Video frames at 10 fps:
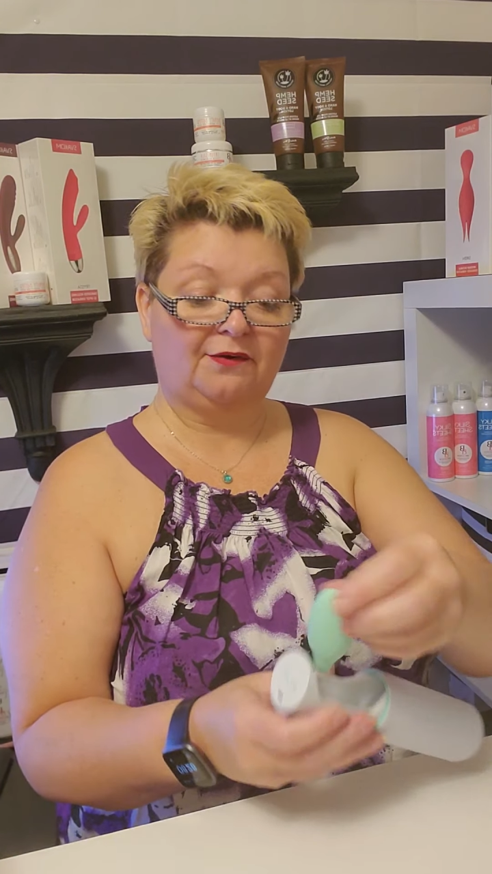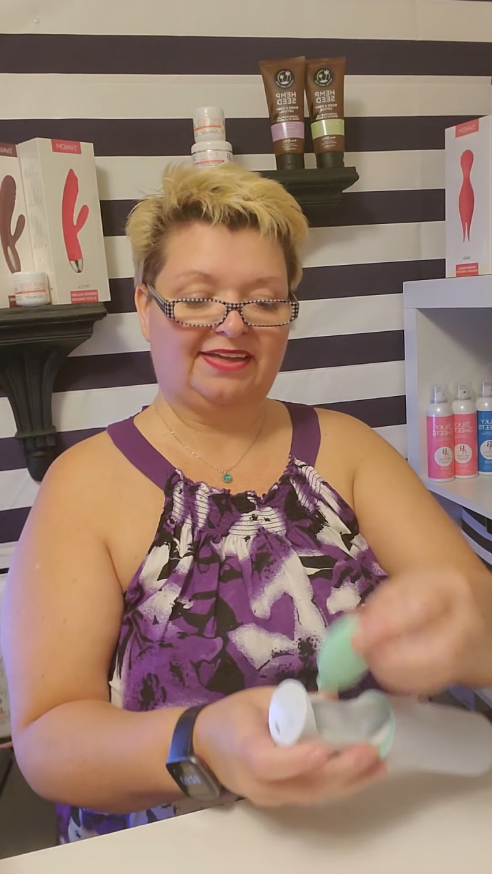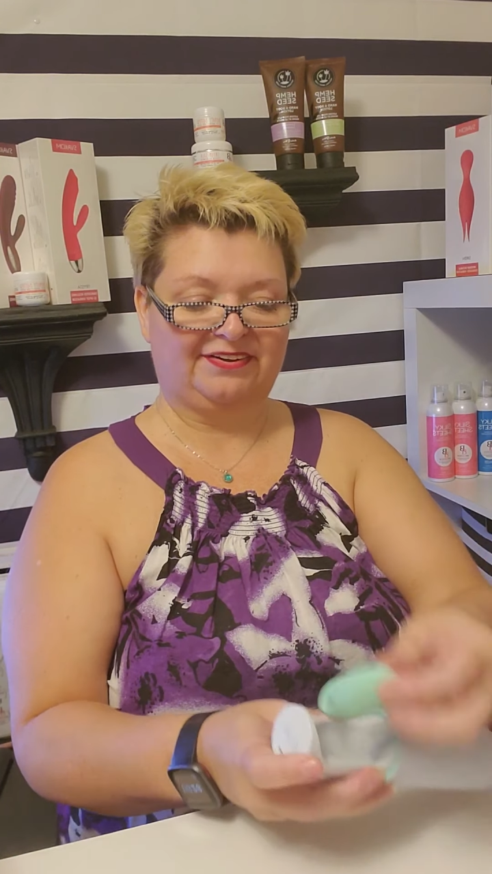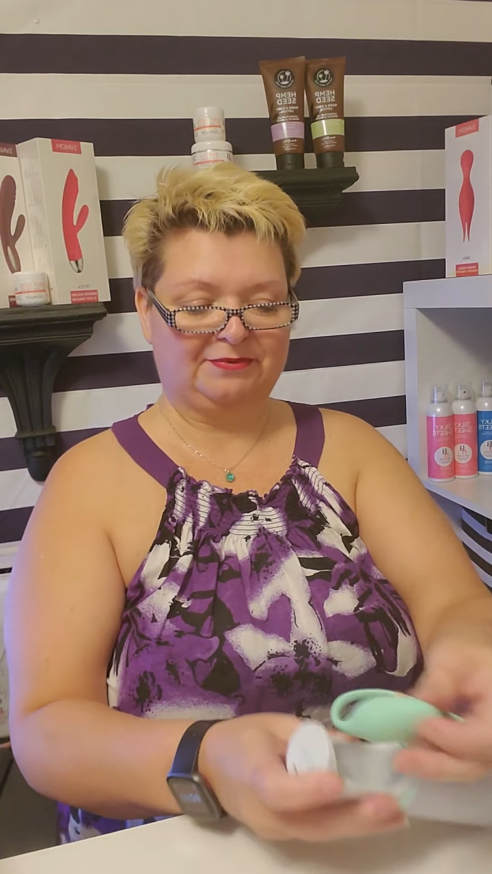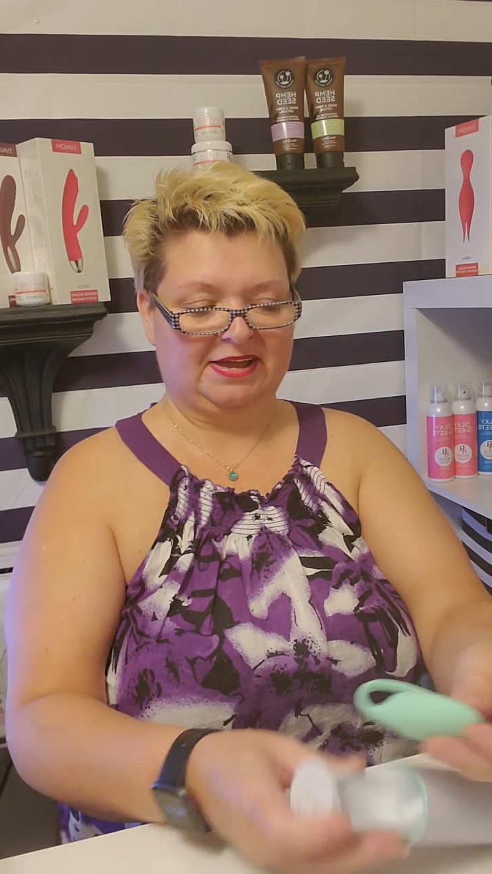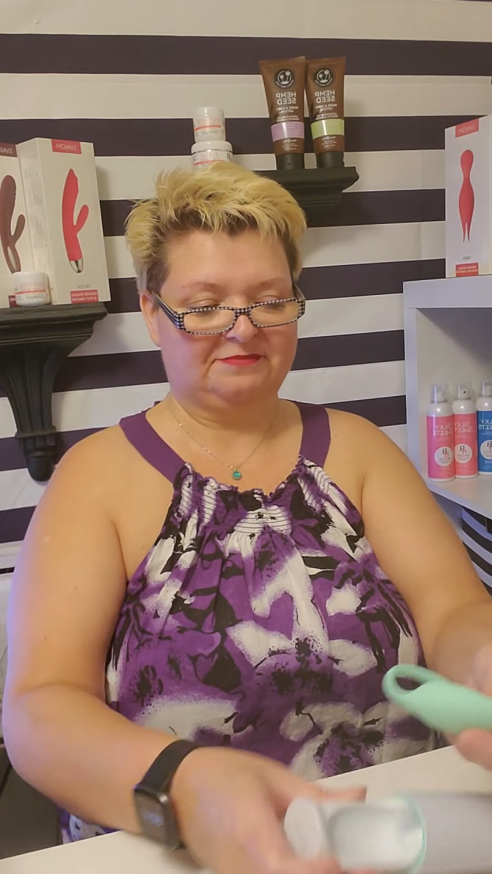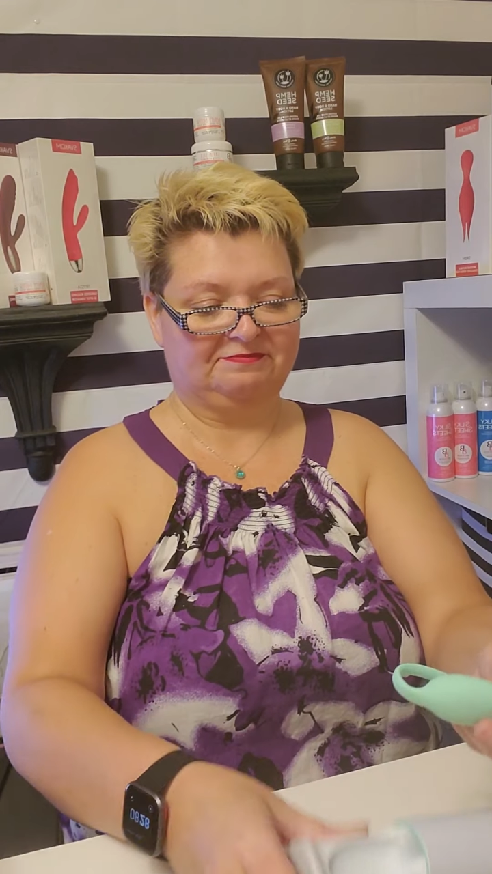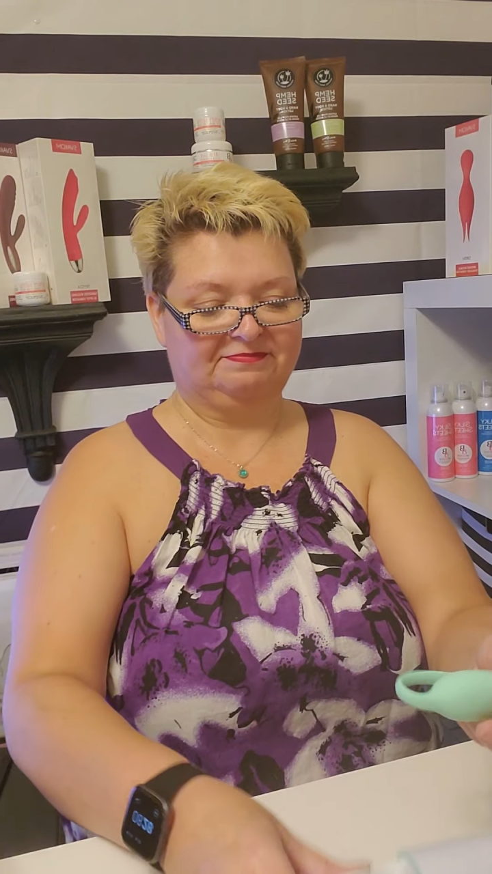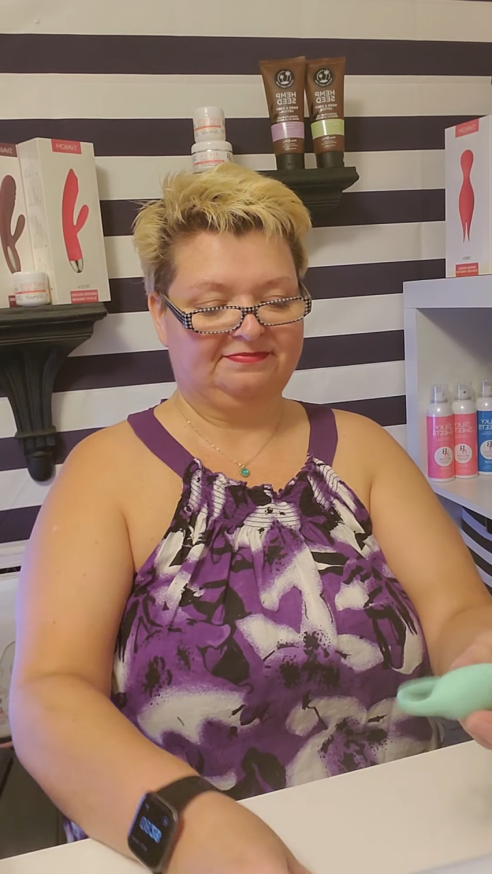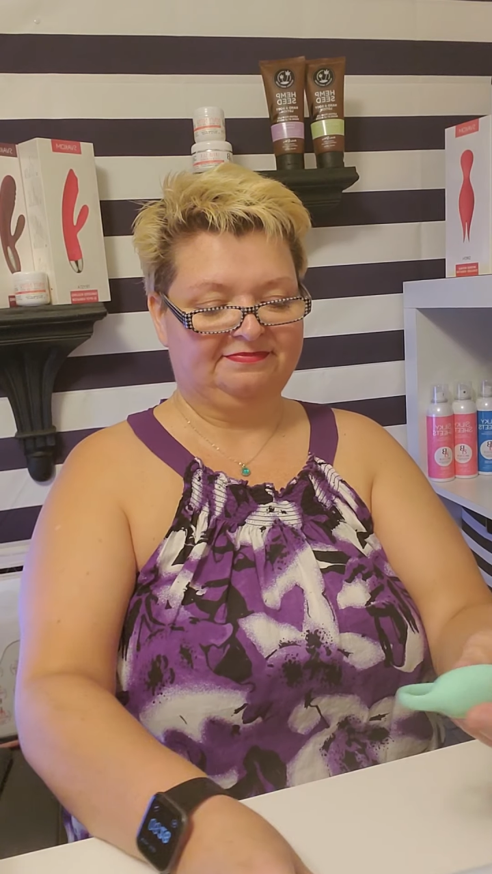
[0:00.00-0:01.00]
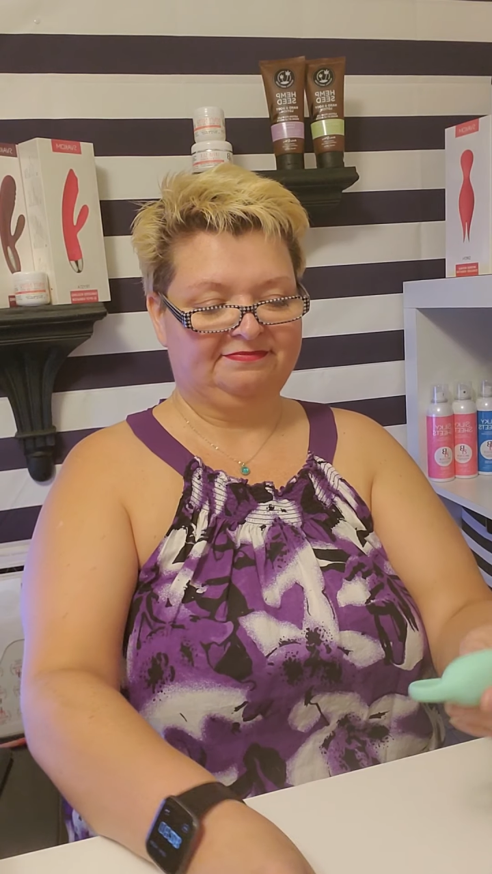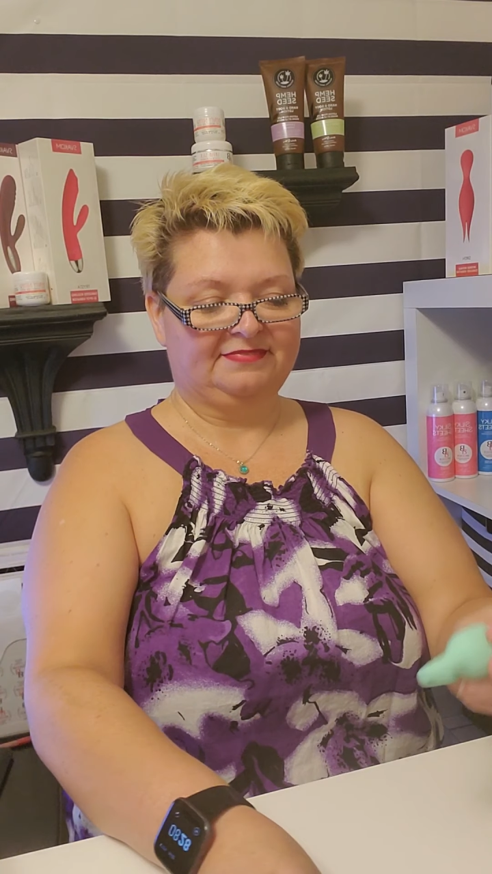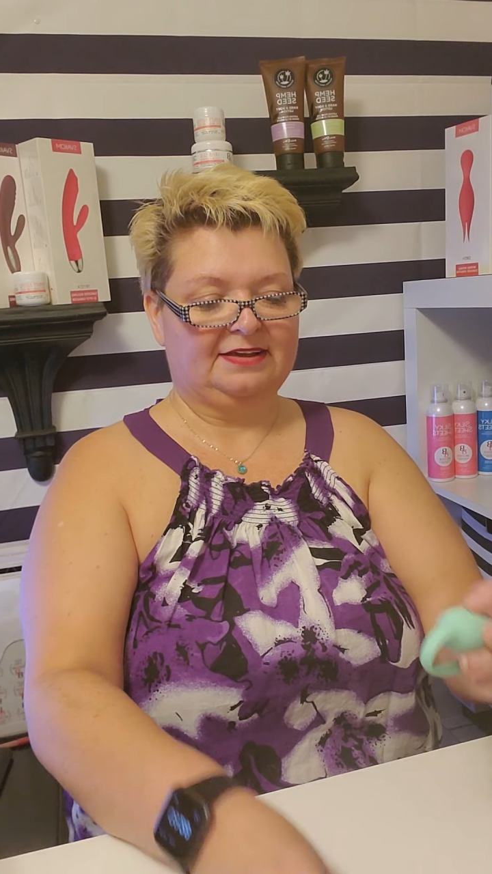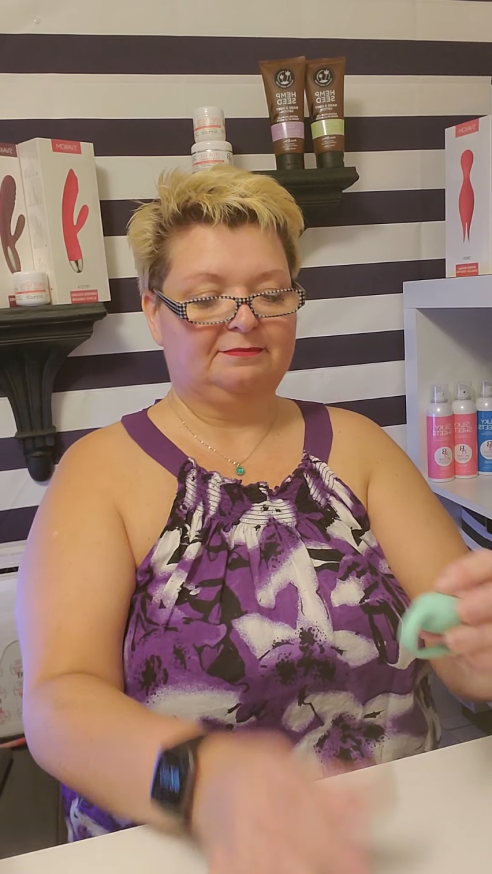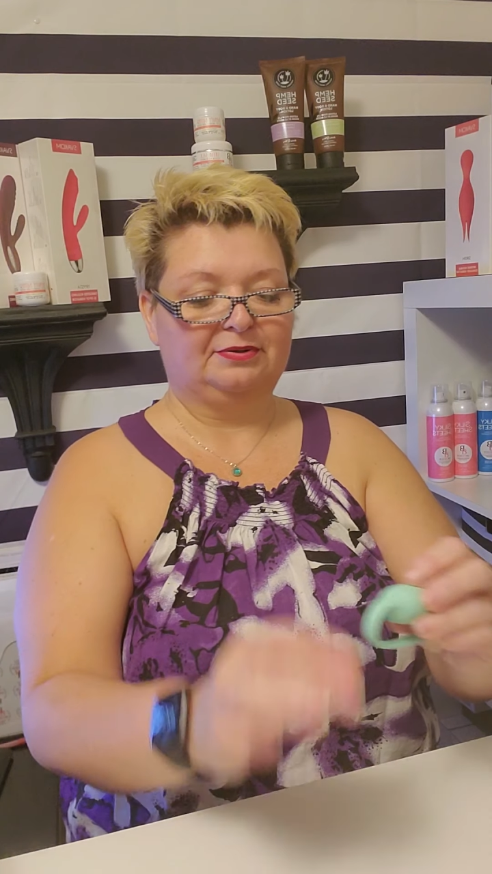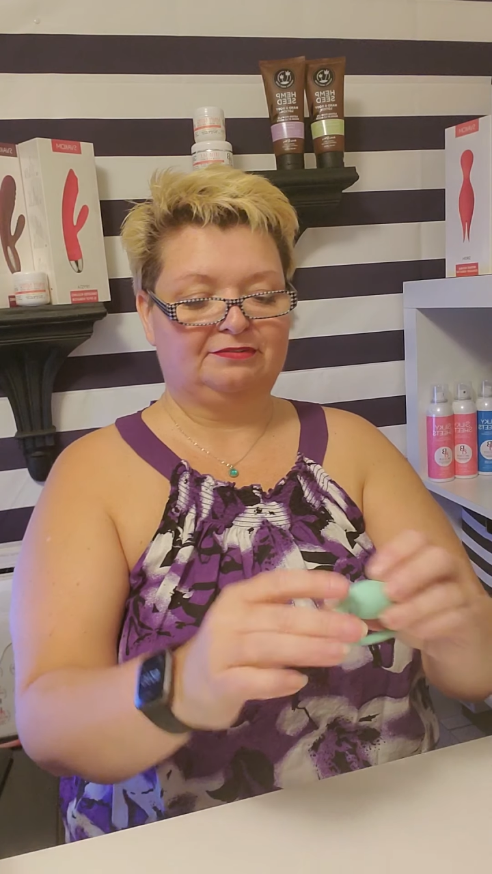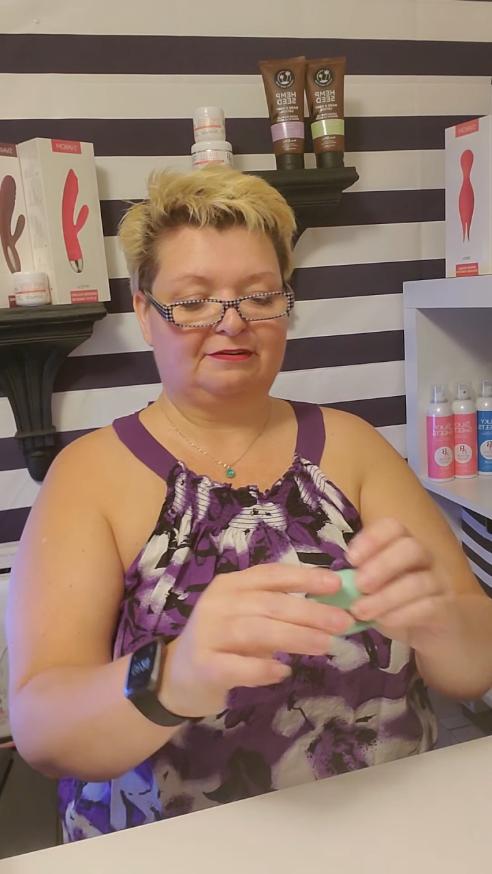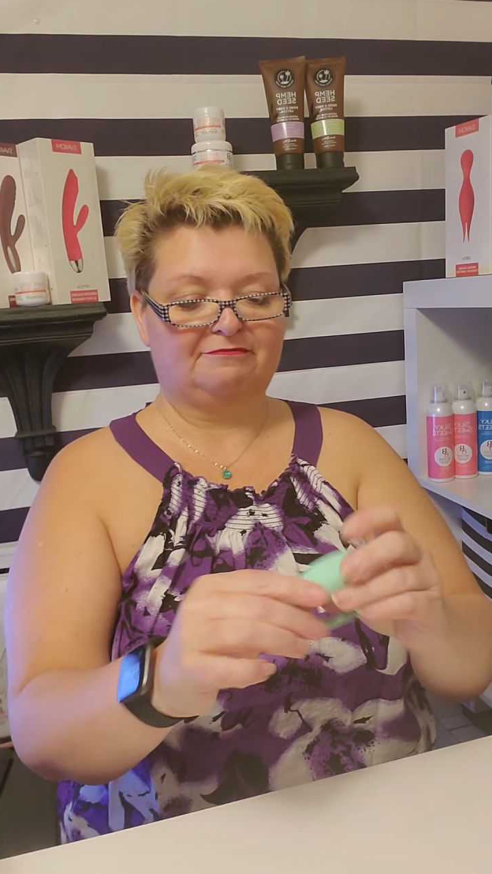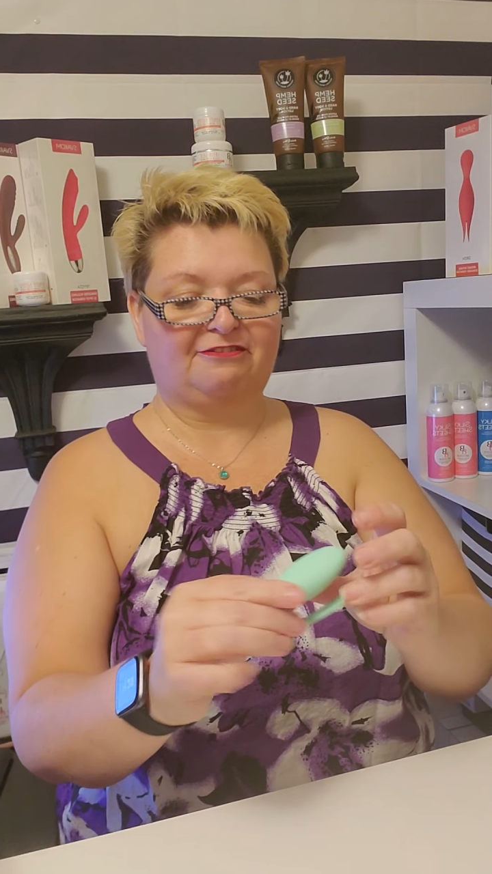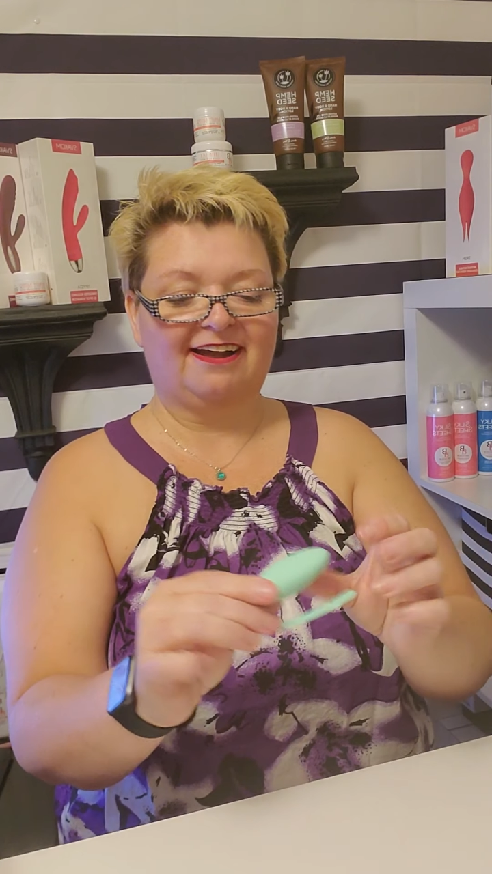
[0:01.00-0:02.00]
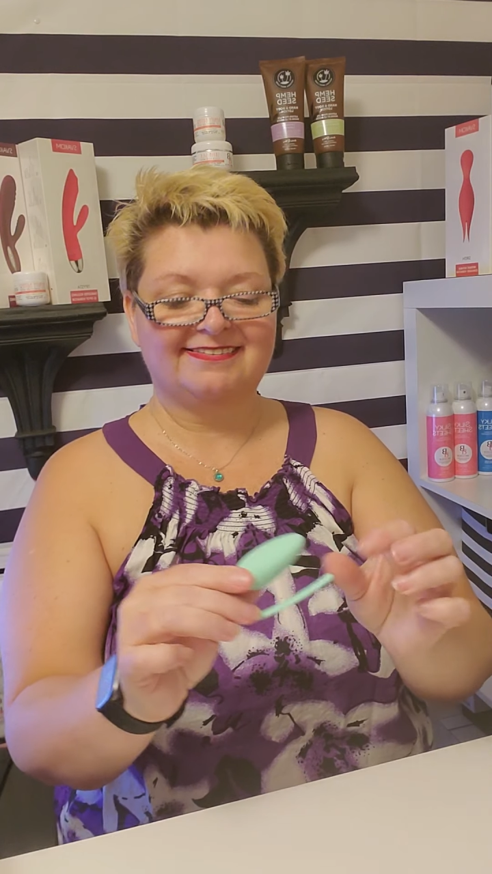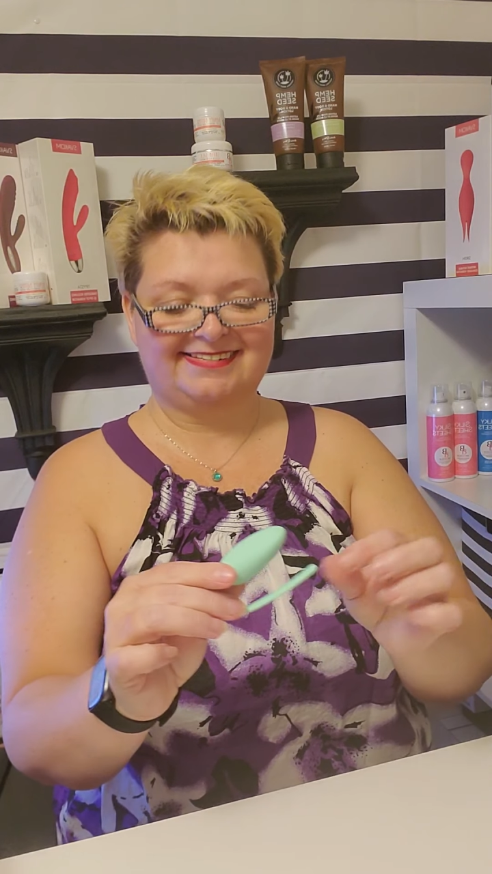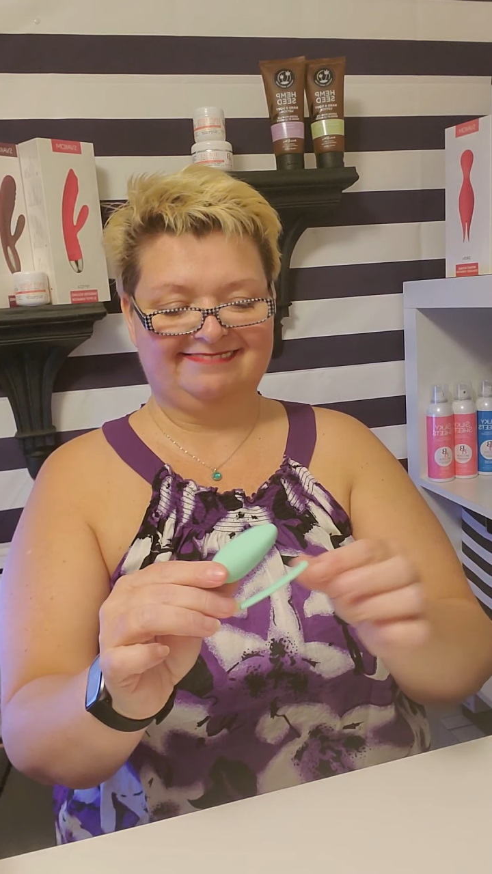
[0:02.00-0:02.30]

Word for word: Okay, there we go. Pull from front.